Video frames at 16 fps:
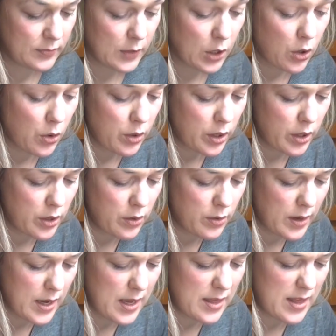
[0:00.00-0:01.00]

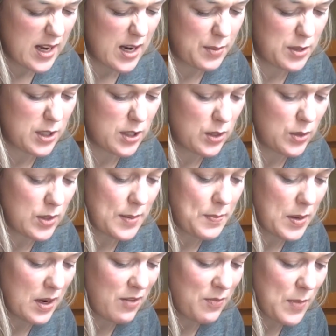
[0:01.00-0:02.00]
cocoa, and then I would just use a
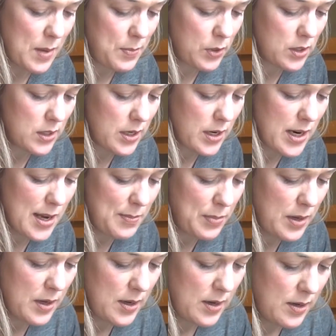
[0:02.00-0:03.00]
bit of maple syrup,
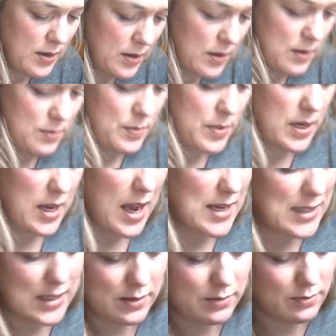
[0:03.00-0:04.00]
but I
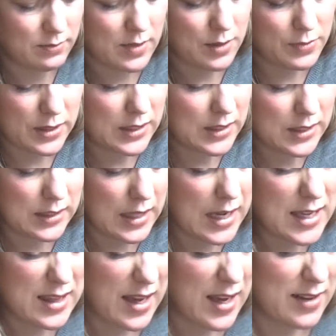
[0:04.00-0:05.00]
really didn't
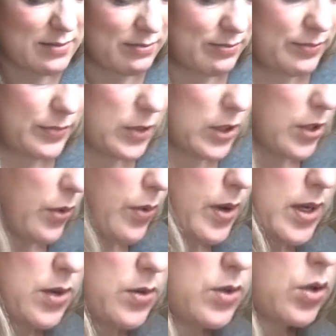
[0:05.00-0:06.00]
like that. So I
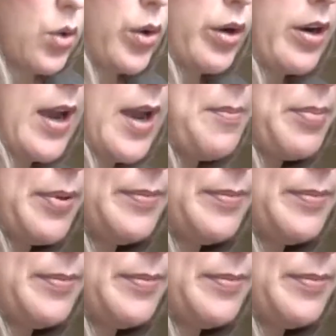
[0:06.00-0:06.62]
use a 1/4 cup.